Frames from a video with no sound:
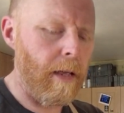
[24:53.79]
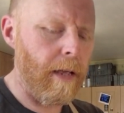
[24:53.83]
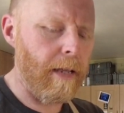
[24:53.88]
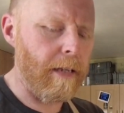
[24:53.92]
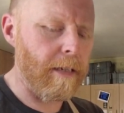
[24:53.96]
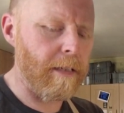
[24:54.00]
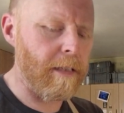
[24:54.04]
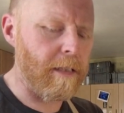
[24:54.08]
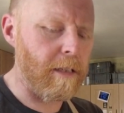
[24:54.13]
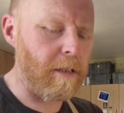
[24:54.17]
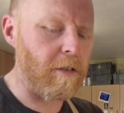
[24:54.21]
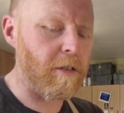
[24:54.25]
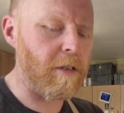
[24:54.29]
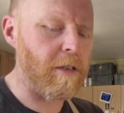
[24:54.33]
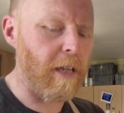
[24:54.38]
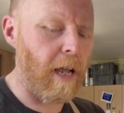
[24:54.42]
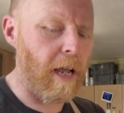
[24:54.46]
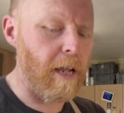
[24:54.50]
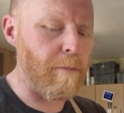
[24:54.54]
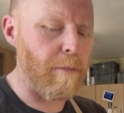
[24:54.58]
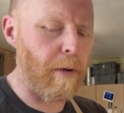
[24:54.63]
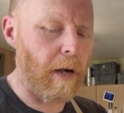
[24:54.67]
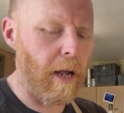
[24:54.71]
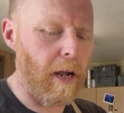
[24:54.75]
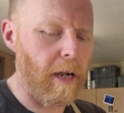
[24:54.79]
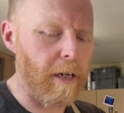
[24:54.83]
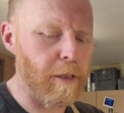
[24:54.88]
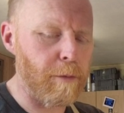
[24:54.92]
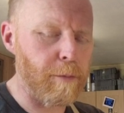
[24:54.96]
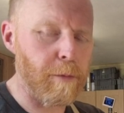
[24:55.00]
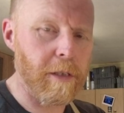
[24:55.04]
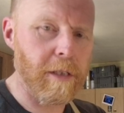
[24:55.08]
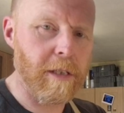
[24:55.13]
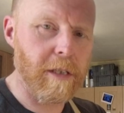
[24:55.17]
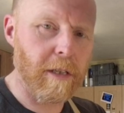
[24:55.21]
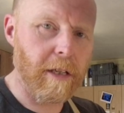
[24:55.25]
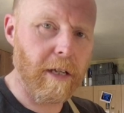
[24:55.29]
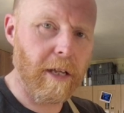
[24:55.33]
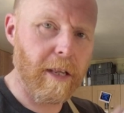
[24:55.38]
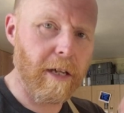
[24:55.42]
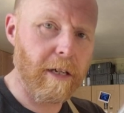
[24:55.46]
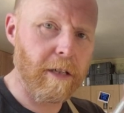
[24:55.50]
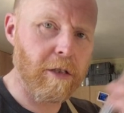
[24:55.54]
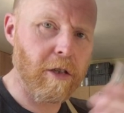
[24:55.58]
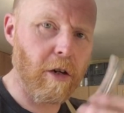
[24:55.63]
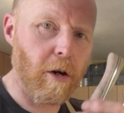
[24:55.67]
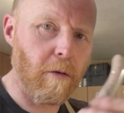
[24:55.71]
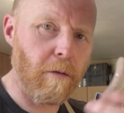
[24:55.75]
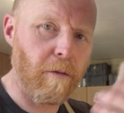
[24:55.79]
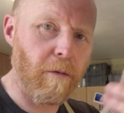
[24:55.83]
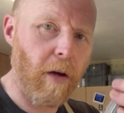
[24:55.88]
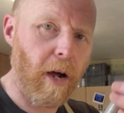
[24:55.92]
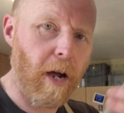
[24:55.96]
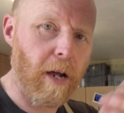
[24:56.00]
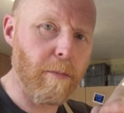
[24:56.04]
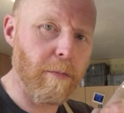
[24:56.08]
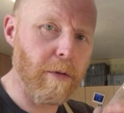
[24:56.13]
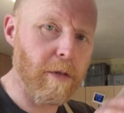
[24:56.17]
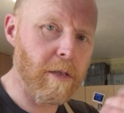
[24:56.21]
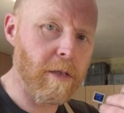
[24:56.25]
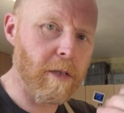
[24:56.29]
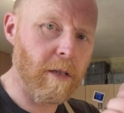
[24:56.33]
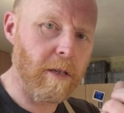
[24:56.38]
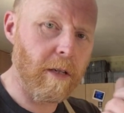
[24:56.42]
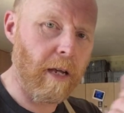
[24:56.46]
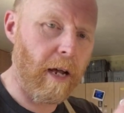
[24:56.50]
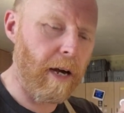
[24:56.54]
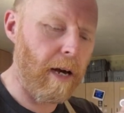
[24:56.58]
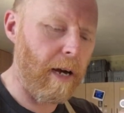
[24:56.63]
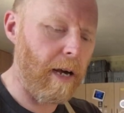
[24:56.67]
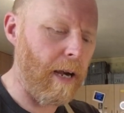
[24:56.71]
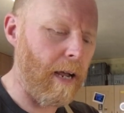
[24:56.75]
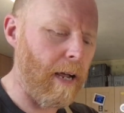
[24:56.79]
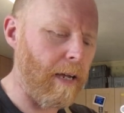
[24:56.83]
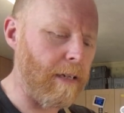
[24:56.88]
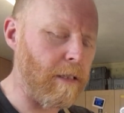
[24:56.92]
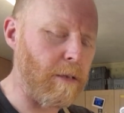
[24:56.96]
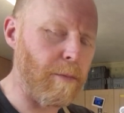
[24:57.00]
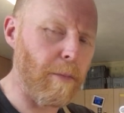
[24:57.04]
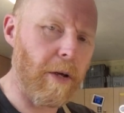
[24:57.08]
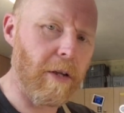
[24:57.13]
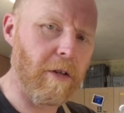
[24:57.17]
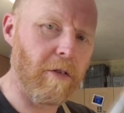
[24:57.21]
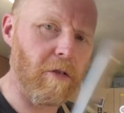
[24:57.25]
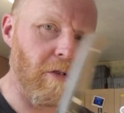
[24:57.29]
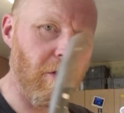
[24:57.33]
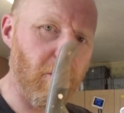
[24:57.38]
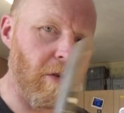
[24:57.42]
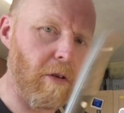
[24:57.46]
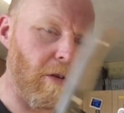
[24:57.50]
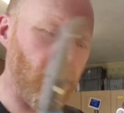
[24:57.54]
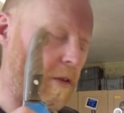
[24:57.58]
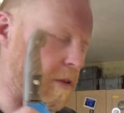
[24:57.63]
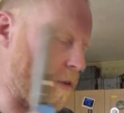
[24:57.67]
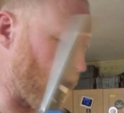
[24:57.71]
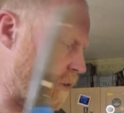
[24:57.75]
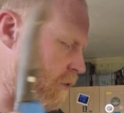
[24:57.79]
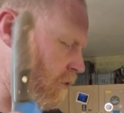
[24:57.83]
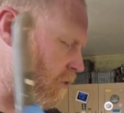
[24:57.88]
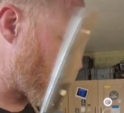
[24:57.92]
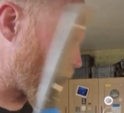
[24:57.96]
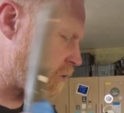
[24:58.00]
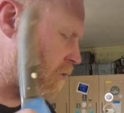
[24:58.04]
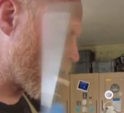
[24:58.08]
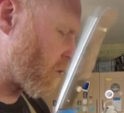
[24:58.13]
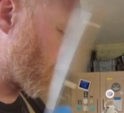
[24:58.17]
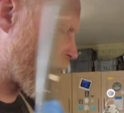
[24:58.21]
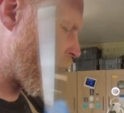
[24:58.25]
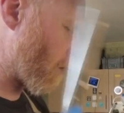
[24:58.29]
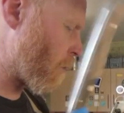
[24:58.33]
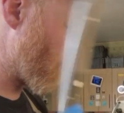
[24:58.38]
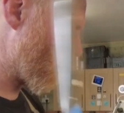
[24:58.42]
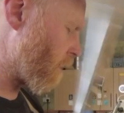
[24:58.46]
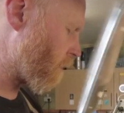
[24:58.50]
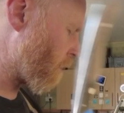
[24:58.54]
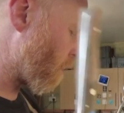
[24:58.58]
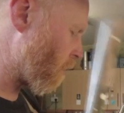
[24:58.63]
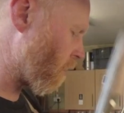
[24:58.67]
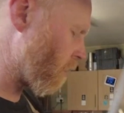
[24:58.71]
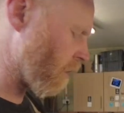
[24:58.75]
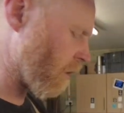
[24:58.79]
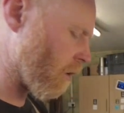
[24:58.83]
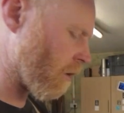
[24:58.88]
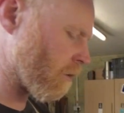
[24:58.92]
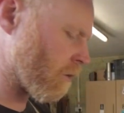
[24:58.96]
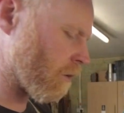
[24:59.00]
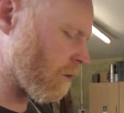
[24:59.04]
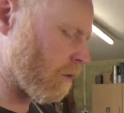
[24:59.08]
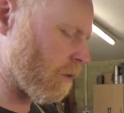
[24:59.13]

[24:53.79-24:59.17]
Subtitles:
still stabilised, but you still get that top fibres, and I like to make sure that there's a good coating of oil on